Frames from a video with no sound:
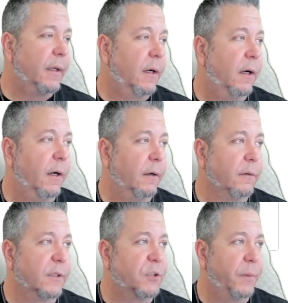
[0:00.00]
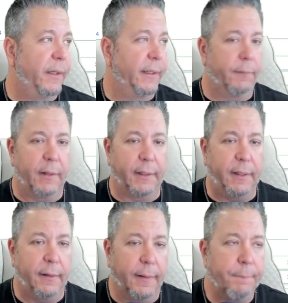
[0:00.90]
are displaying it right
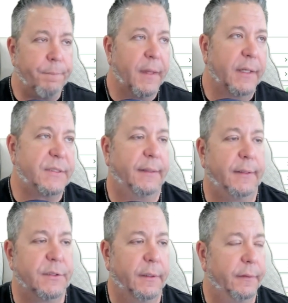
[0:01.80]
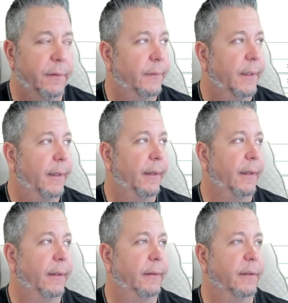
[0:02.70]
here. Extendly is
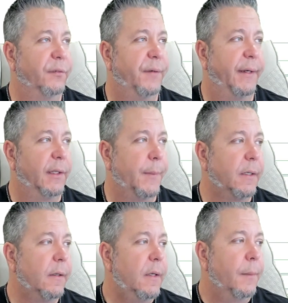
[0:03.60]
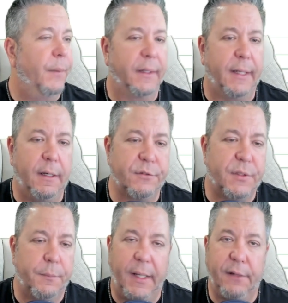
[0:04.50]
another fun element. But here's
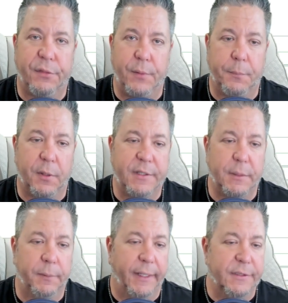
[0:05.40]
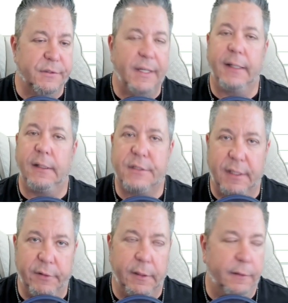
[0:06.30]
the main 3 pricing plans:
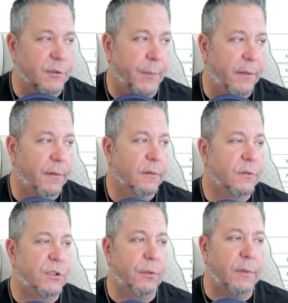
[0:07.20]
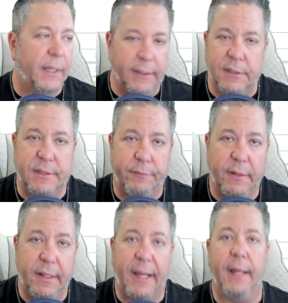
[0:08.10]
$97 a month,
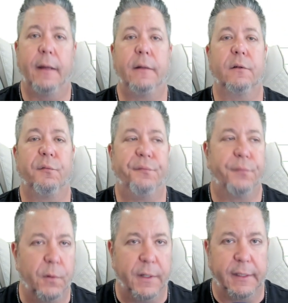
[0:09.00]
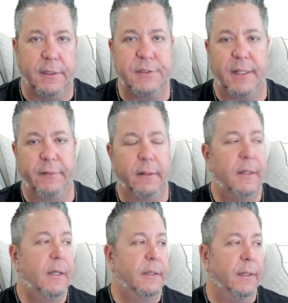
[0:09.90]
$297, and $497.
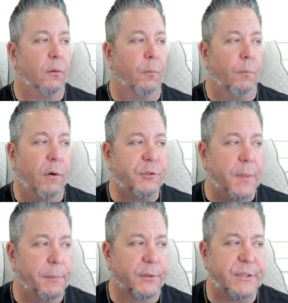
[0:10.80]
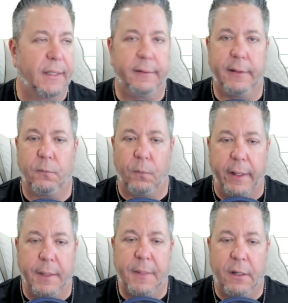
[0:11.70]
Now, most people settle in
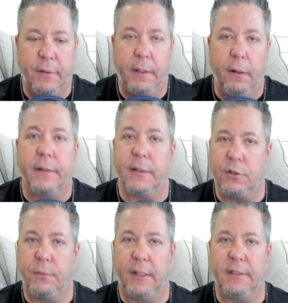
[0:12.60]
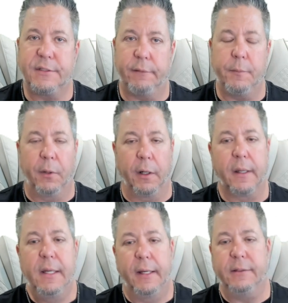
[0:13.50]
right about here at the $297 mark.
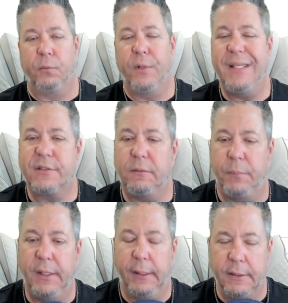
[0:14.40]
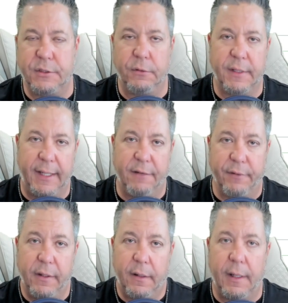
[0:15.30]
And the reason being is you can
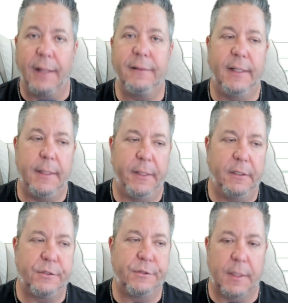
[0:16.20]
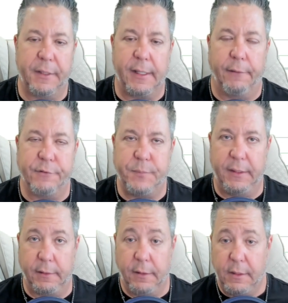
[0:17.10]
have unlimited sub-accounts,
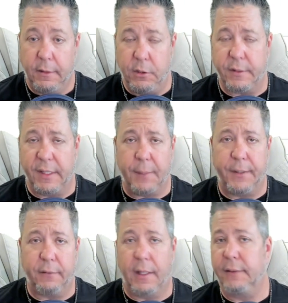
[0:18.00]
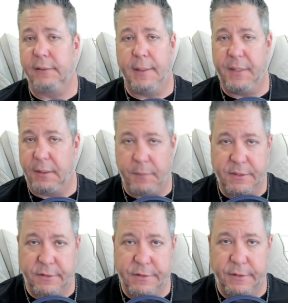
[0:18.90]
meaning you can help out unlimited
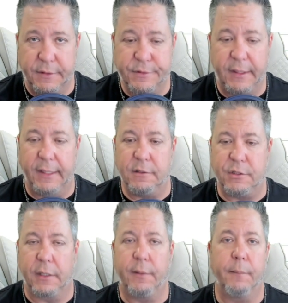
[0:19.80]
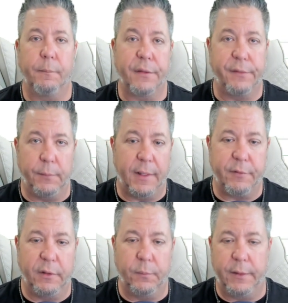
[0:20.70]
businesses and generate monthly
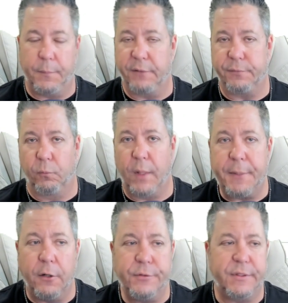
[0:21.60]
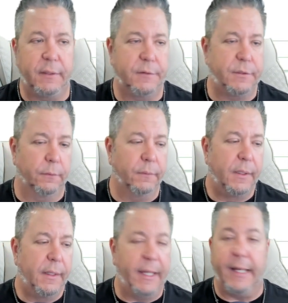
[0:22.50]
revenue, whether it be from web hosting to
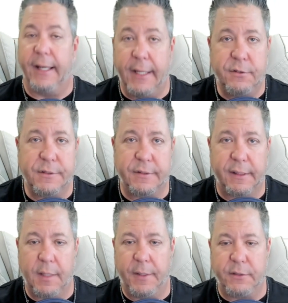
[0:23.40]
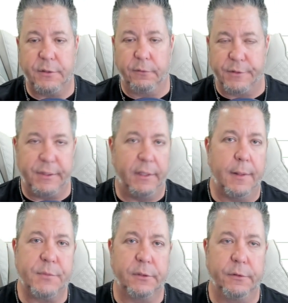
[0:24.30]
AI agents, like I mentioned, or
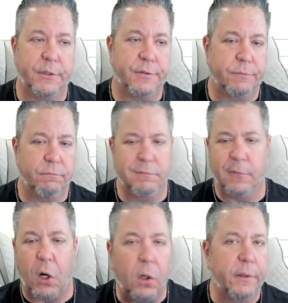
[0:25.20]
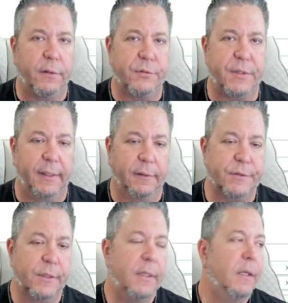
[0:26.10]
CRM solutions. All of those
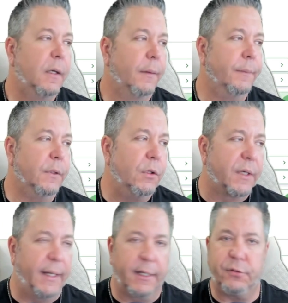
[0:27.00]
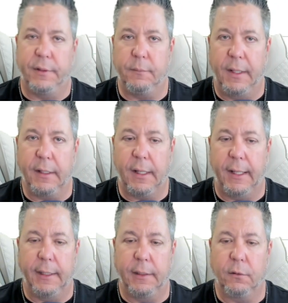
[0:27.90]
things, you can actually make
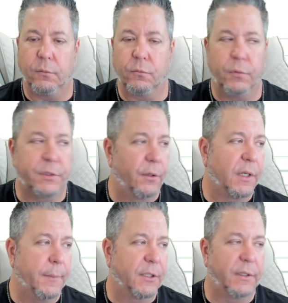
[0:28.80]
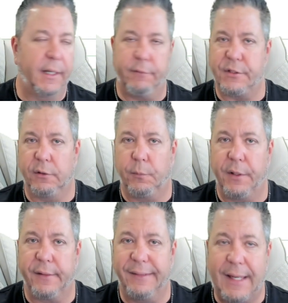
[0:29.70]
a returning commission every single
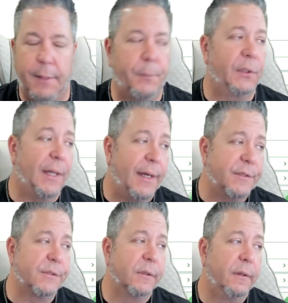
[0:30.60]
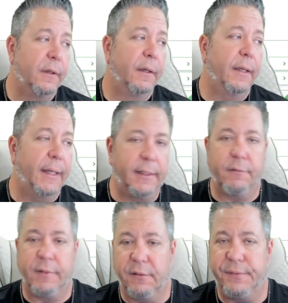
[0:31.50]
month on that. Plus, any
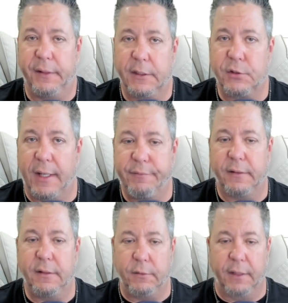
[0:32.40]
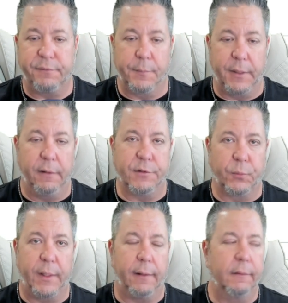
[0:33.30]
of the affiliate traffic that you get from here as well.